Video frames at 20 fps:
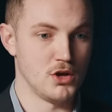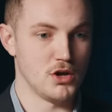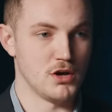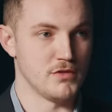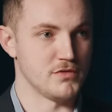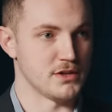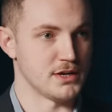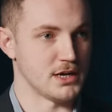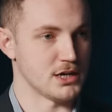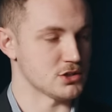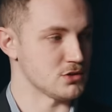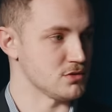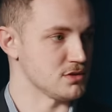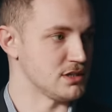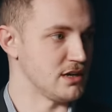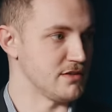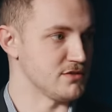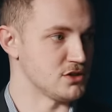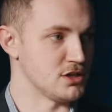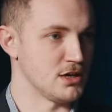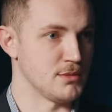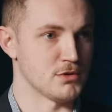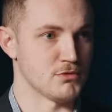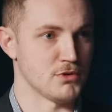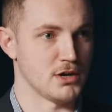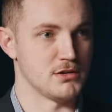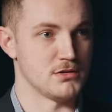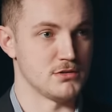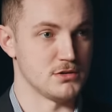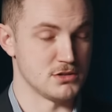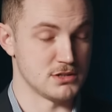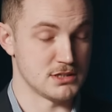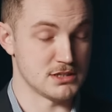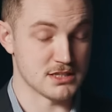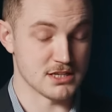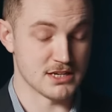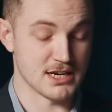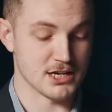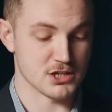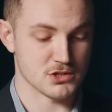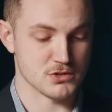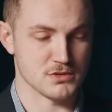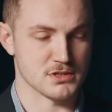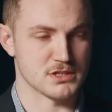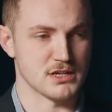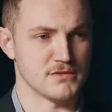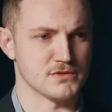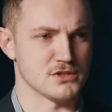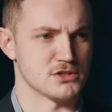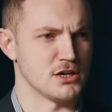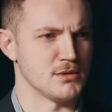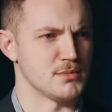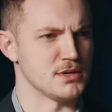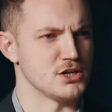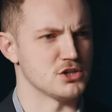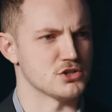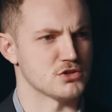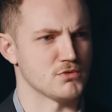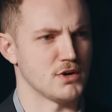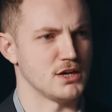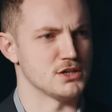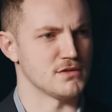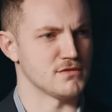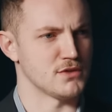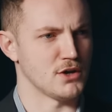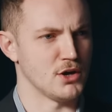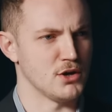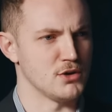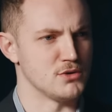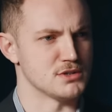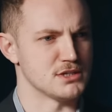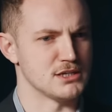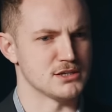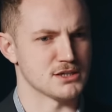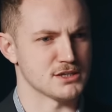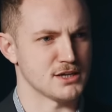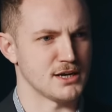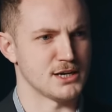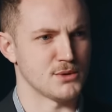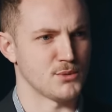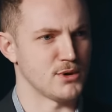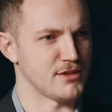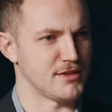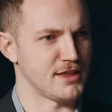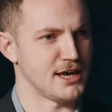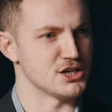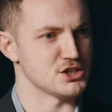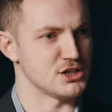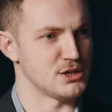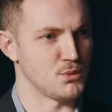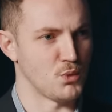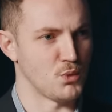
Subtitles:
over the national self-determination rights of the host in deciding whether they actually